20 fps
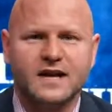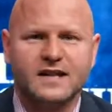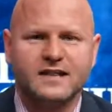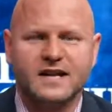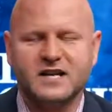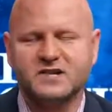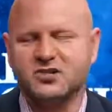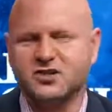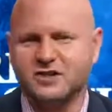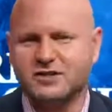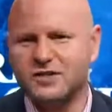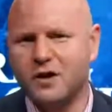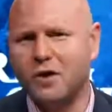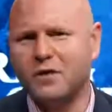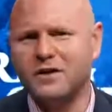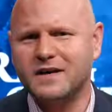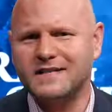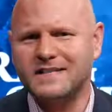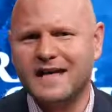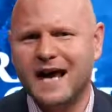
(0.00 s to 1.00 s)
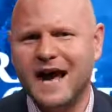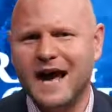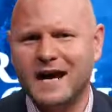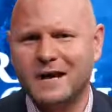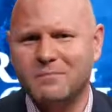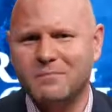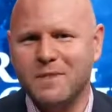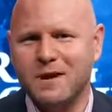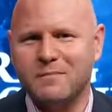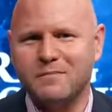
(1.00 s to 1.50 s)
that you don't
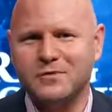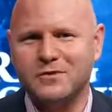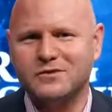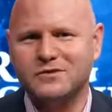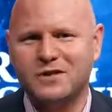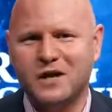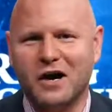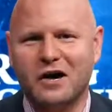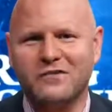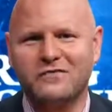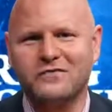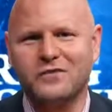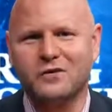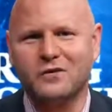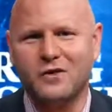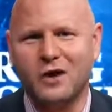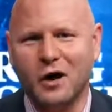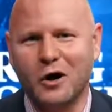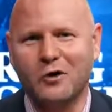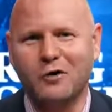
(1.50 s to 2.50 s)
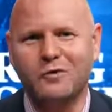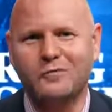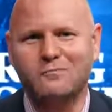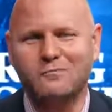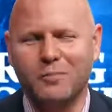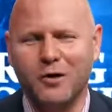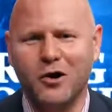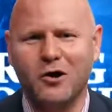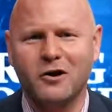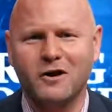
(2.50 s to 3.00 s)
attack members of your own
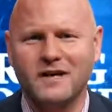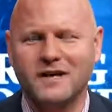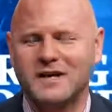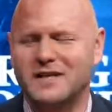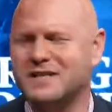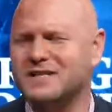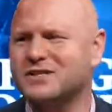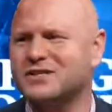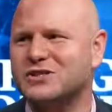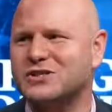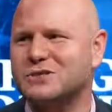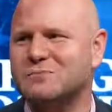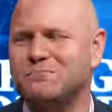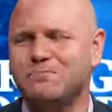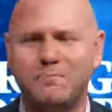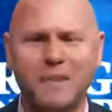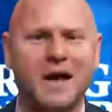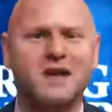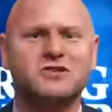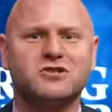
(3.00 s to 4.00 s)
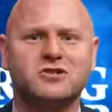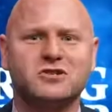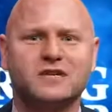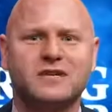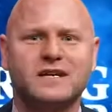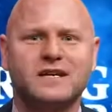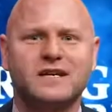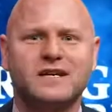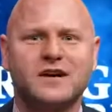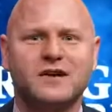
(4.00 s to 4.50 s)
party,
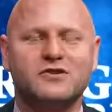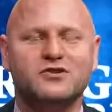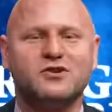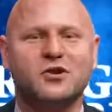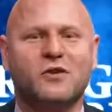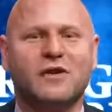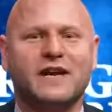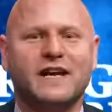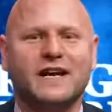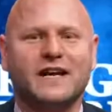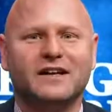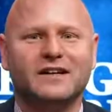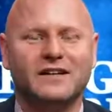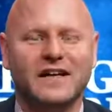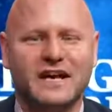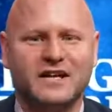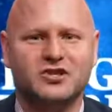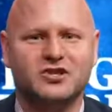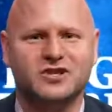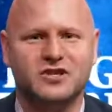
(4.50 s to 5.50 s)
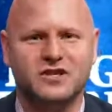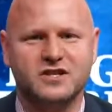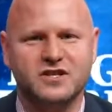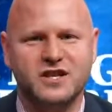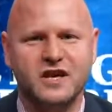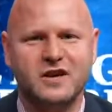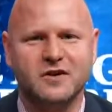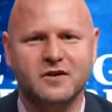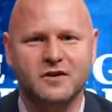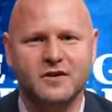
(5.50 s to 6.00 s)
especially during an election
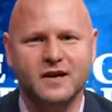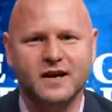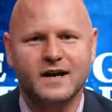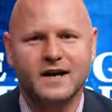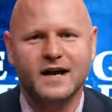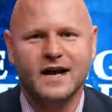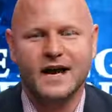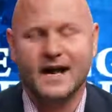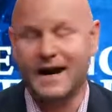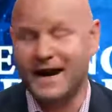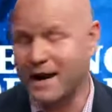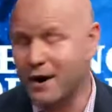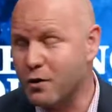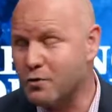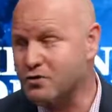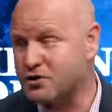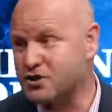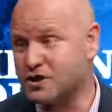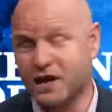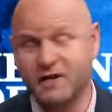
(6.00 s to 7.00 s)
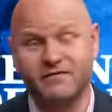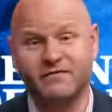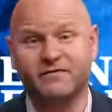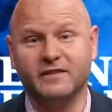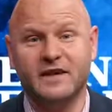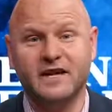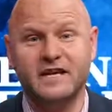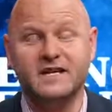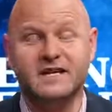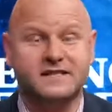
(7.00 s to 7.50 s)
year. And I know Jeff
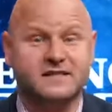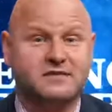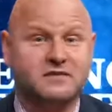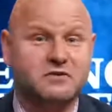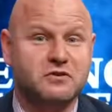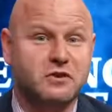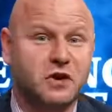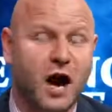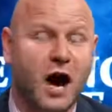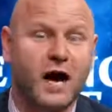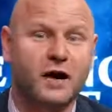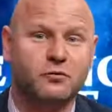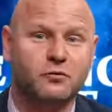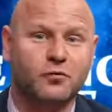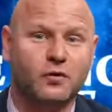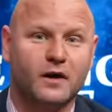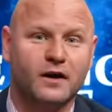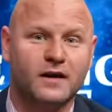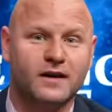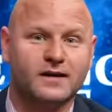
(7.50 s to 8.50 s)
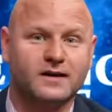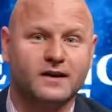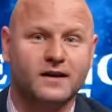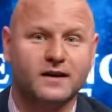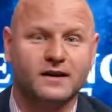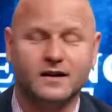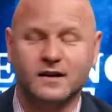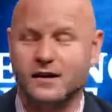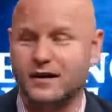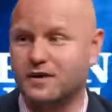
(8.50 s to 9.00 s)
Flake is not running
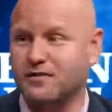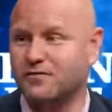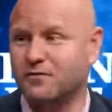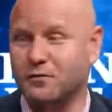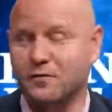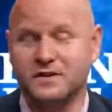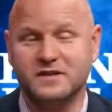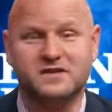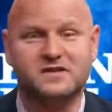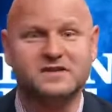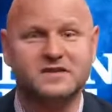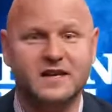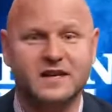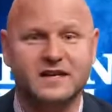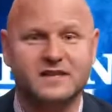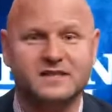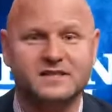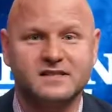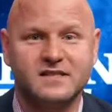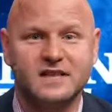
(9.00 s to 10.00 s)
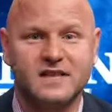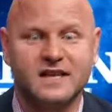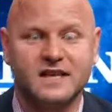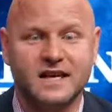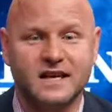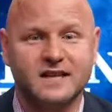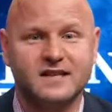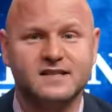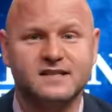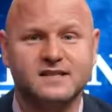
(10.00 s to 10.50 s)
for his Senate seat
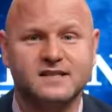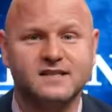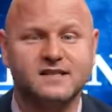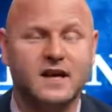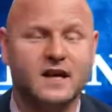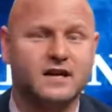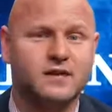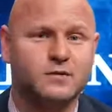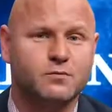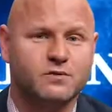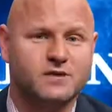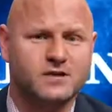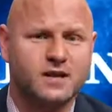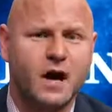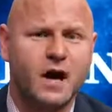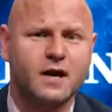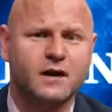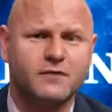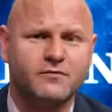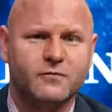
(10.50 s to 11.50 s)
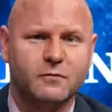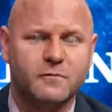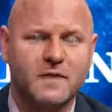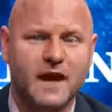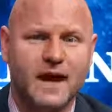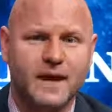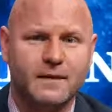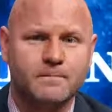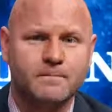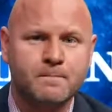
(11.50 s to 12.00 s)
again. He's decided to retire from
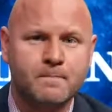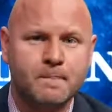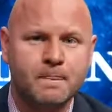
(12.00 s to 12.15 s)
that.